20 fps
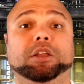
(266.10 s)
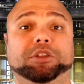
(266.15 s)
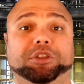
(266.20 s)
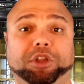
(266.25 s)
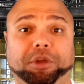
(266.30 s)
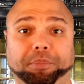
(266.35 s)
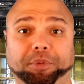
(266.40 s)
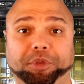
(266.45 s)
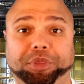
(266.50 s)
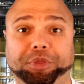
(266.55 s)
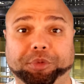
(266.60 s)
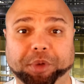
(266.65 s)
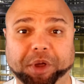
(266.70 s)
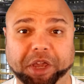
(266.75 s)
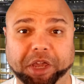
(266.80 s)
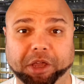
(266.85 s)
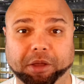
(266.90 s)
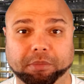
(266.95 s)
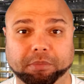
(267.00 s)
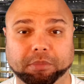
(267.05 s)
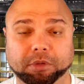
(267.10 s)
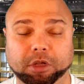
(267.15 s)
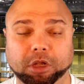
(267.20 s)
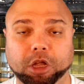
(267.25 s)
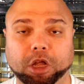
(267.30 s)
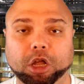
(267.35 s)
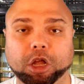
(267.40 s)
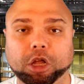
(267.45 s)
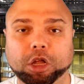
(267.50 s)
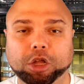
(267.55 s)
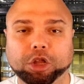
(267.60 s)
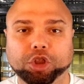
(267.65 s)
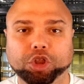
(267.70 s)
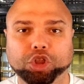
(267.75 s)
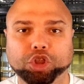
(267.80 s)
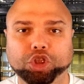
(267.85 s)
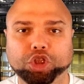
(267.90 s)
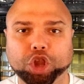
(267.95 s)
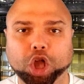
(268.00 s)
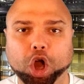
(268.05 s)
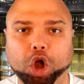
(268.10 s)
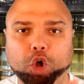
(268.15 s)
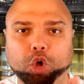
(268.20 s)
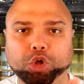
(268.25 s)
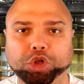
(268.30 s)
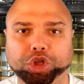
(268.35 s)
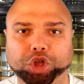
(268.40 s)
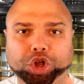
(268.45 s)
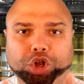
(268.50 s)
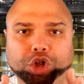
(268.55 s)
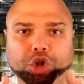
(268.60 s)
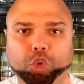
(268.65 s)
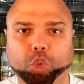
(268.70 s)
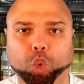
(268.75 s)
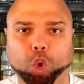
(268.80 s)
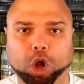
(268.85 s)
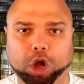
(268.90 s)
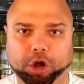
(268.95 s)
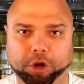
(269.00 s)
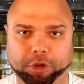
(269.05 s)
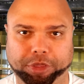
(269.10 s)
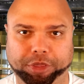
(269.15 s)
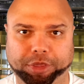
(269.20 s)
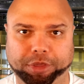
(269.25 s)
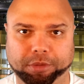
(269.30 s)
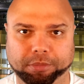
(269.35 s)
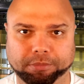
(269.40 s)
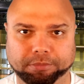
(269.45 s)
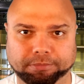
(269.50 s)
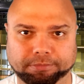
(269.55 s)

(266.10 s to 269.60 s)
Number 3, know your worth.